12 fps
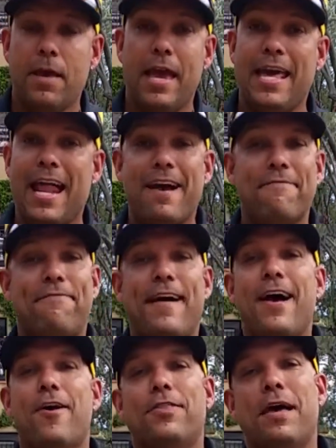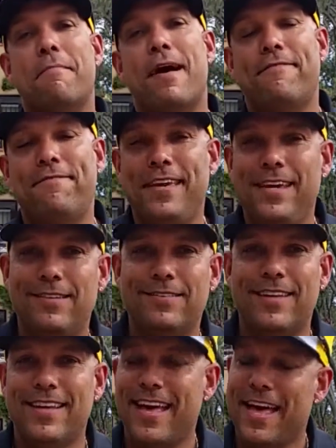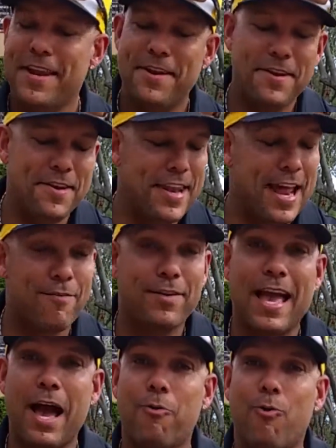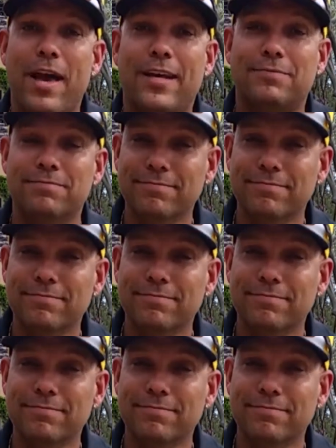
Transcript: And I found that my feet never got wet